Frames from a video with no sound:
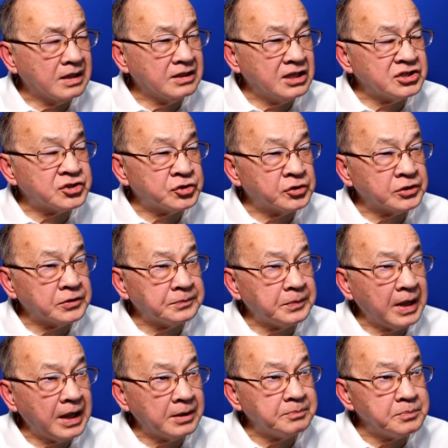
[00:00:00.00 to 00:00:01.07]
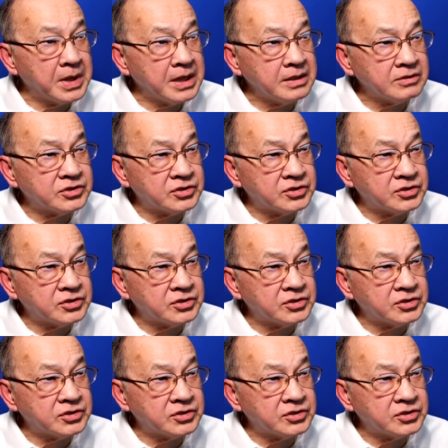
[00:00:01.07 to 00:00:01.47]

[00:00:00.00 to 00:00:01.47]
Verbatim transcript: this sort of helped me.